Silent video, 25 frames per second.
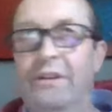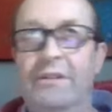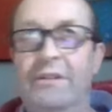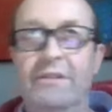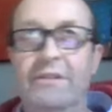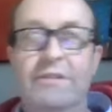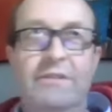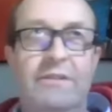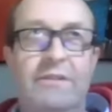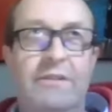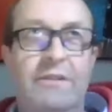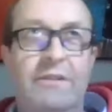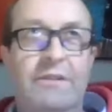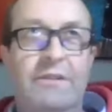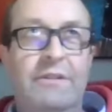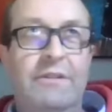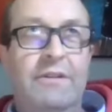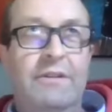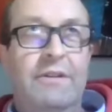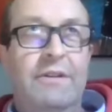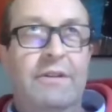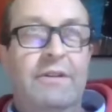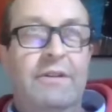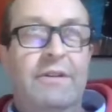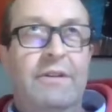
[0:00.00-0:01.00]
And
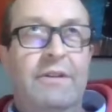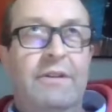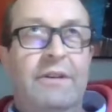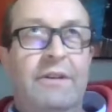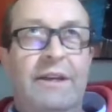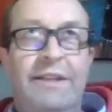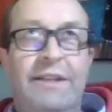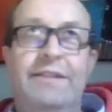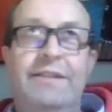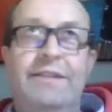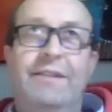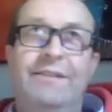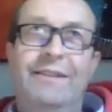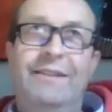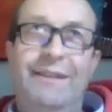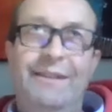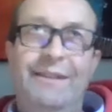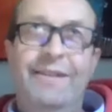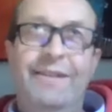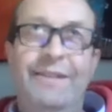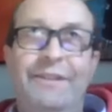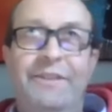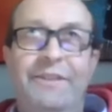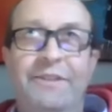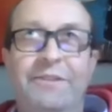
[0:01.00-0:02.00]
I said,
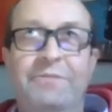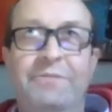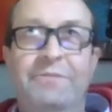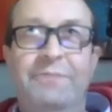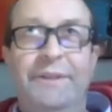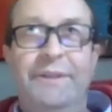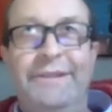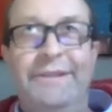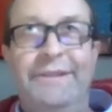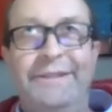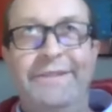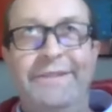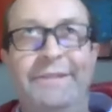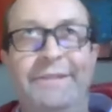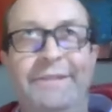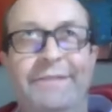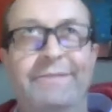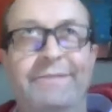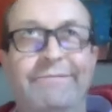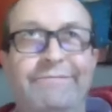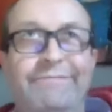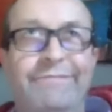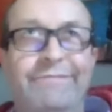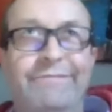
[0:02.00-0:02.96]
yeah, I know, but I just